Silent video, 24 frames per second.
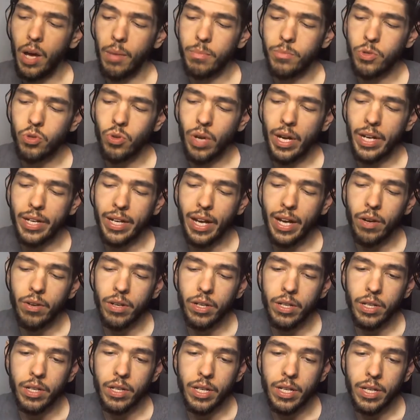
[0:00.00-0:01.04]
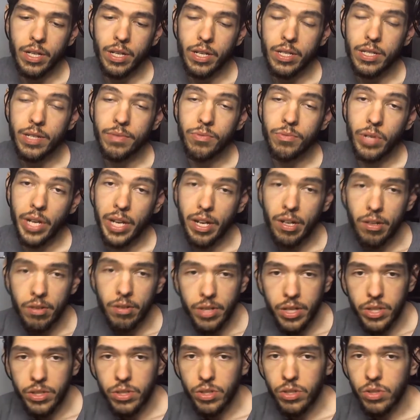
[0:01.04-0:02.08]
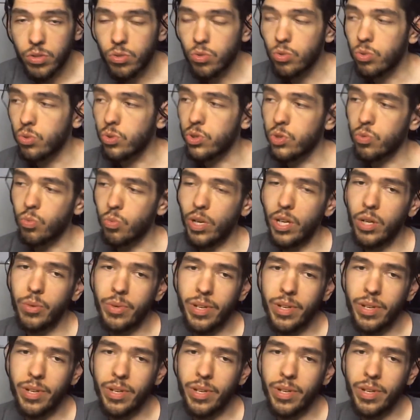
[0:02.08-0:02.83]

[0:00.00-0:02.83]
Trying out it in different areas is cool as well.